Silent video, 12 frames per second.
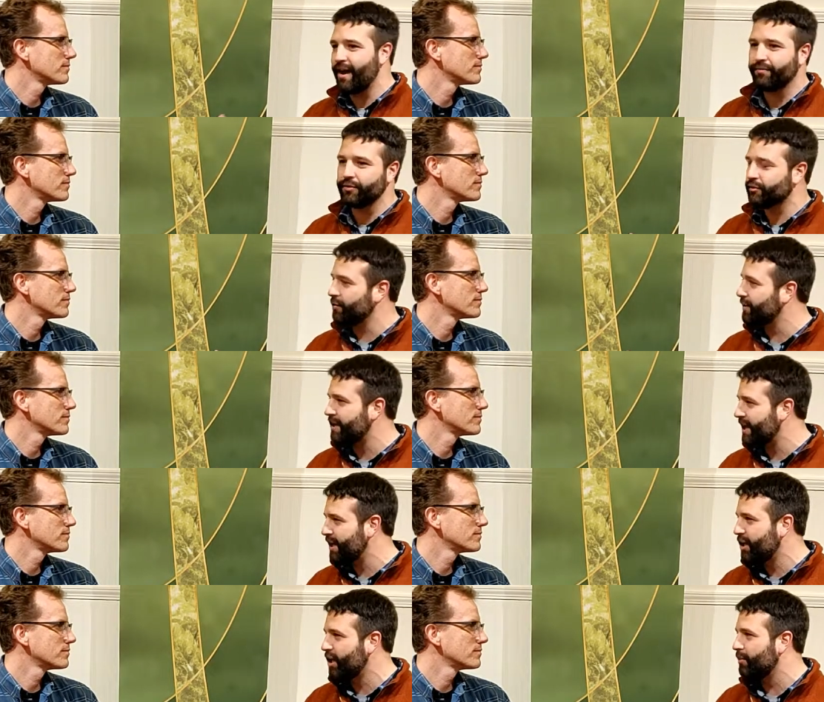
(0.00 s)
Speaker 1: have a certain
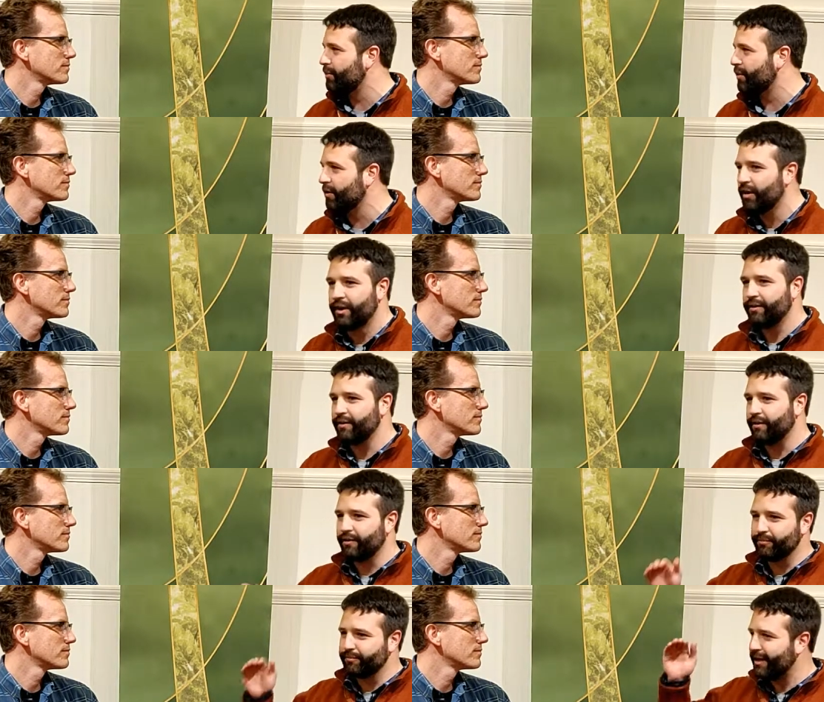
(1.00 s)
income or, you
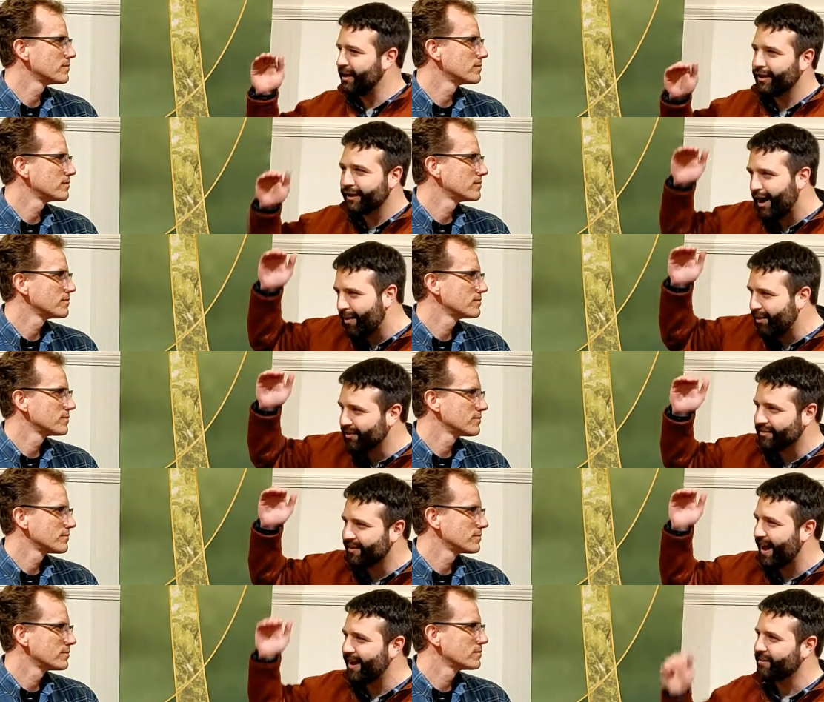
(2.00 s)
know, economic
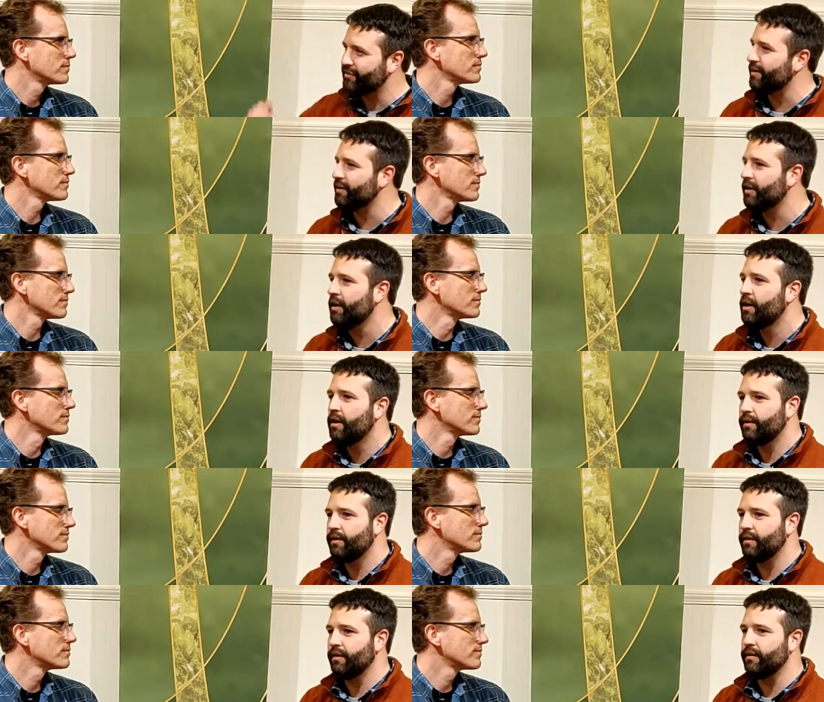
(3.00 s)
status here.
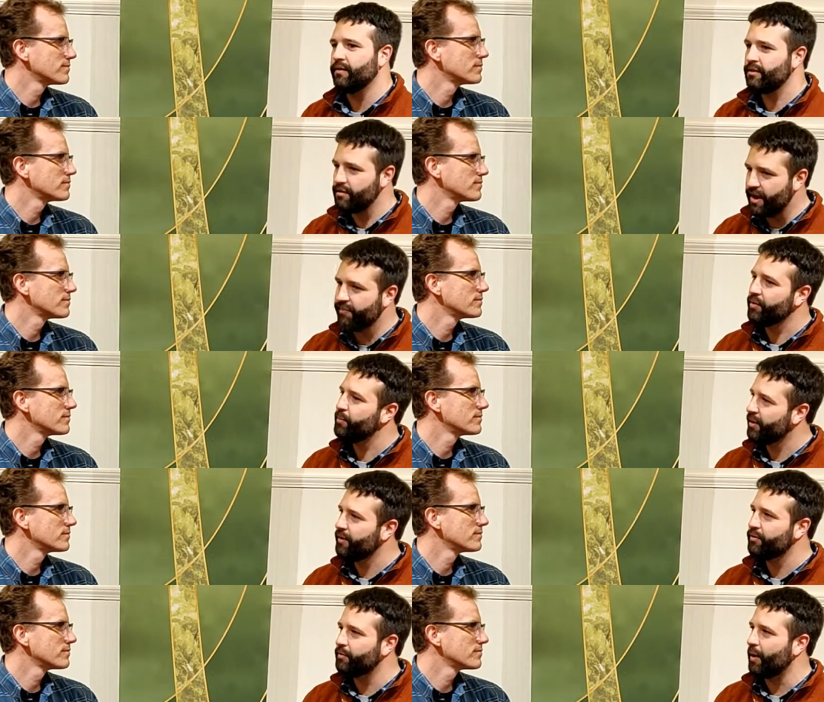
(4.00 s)
That
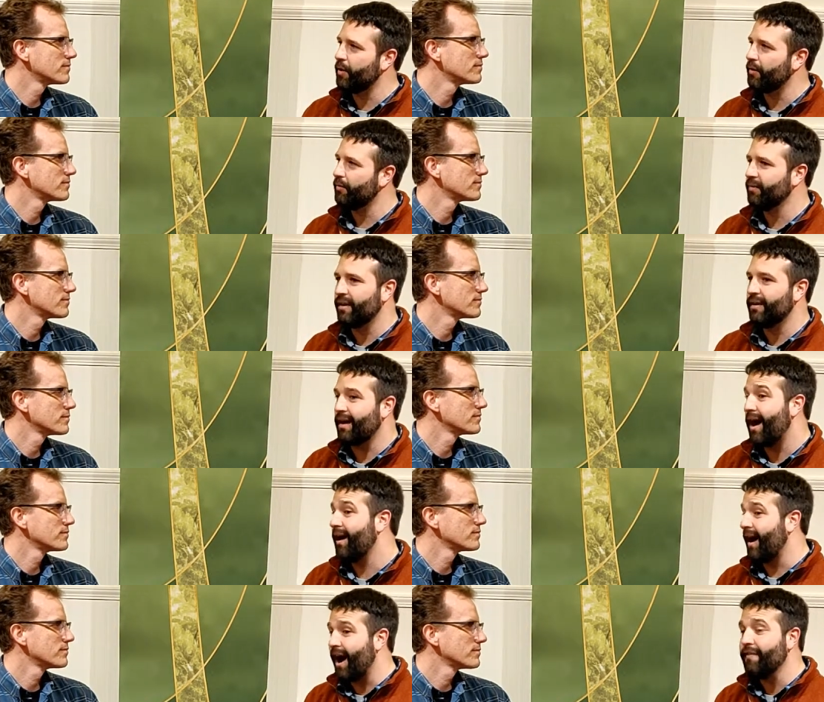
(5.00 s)
everybody is welcome, and
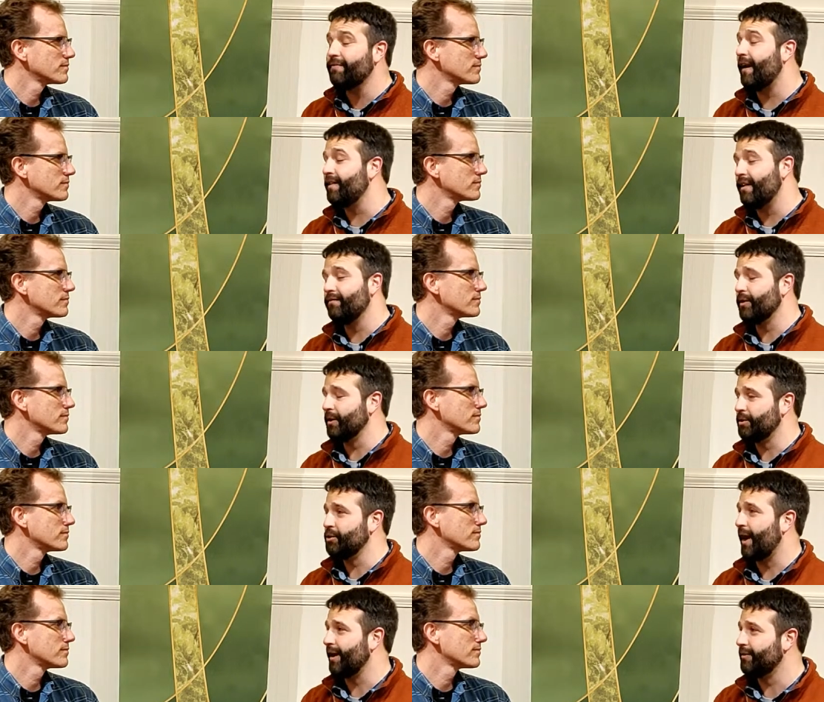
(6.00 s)
I, I find that very
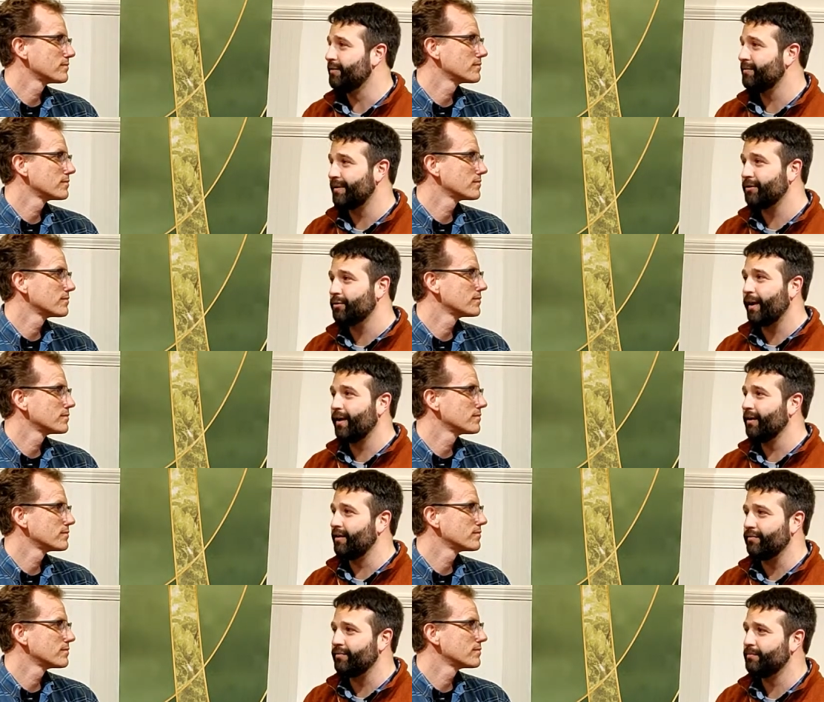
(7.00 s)
attractive, and that's why I
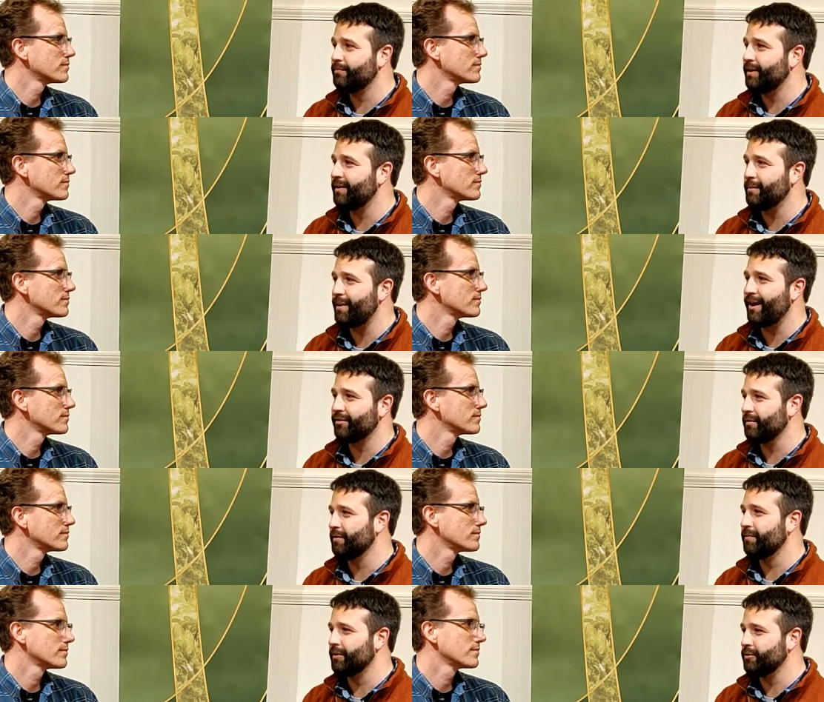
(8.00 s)
love being the
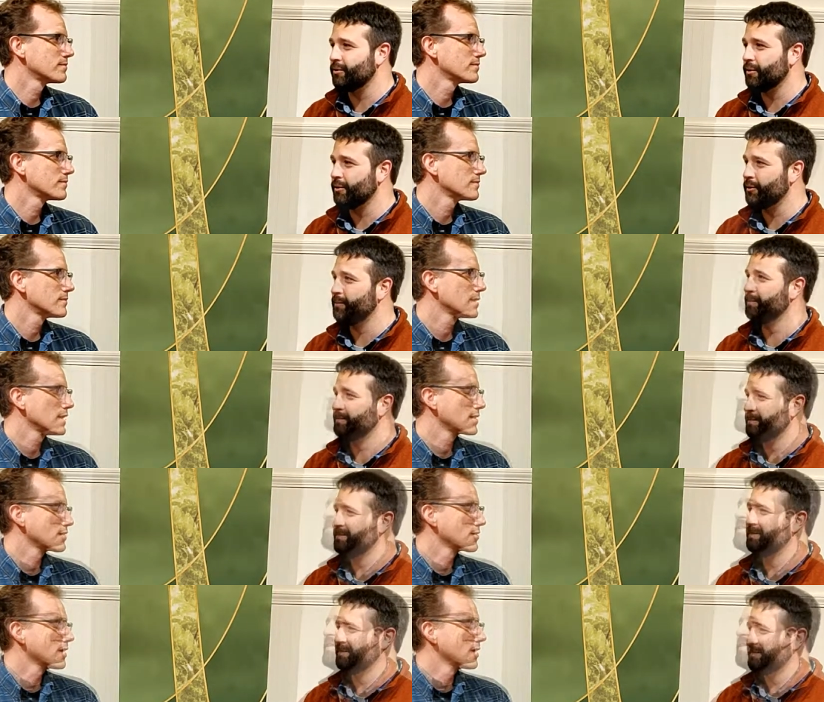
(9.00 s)
pastor of this church.
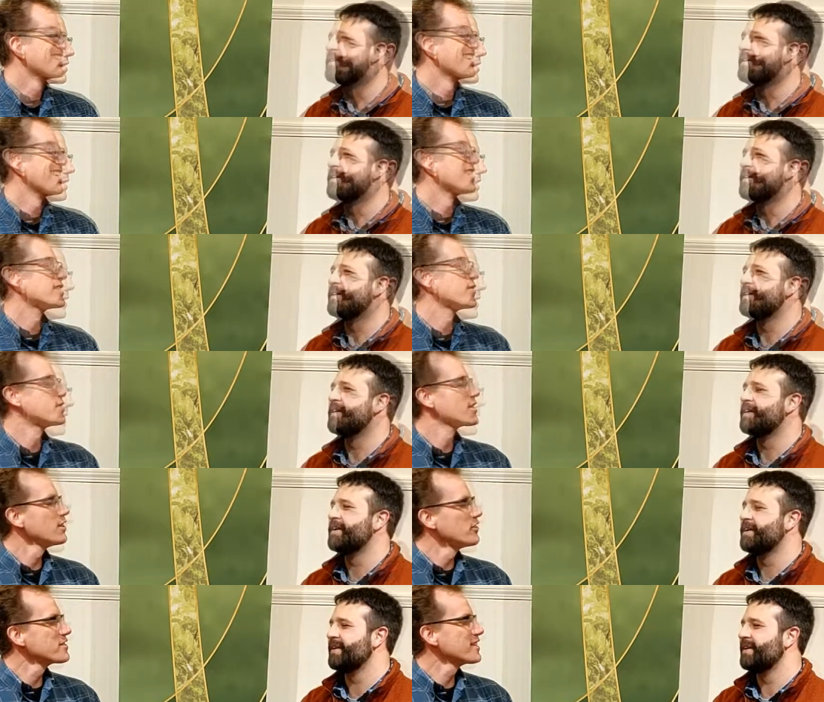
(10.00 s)
That's great.
Speaker 2: So to
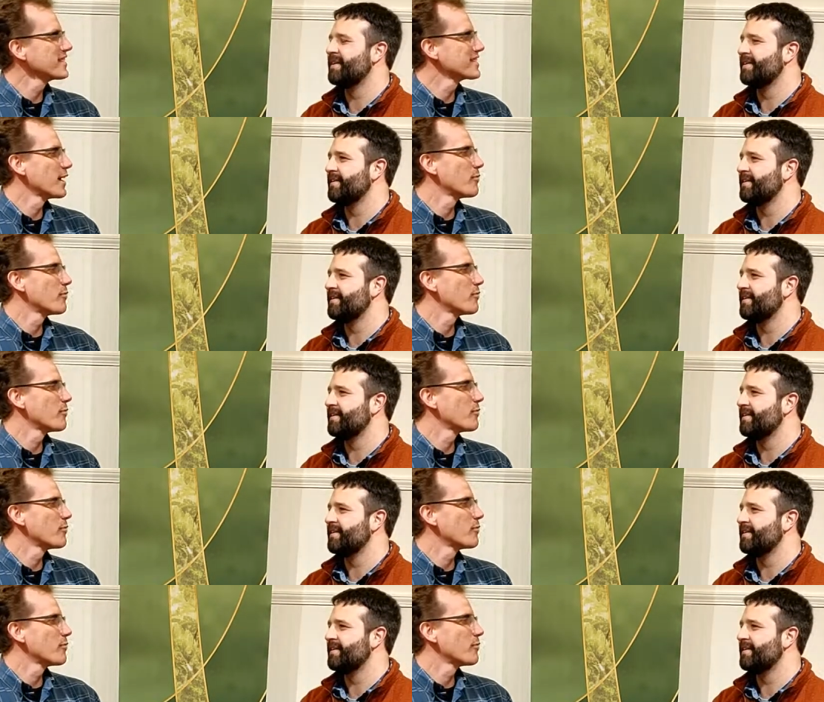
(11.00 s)
close things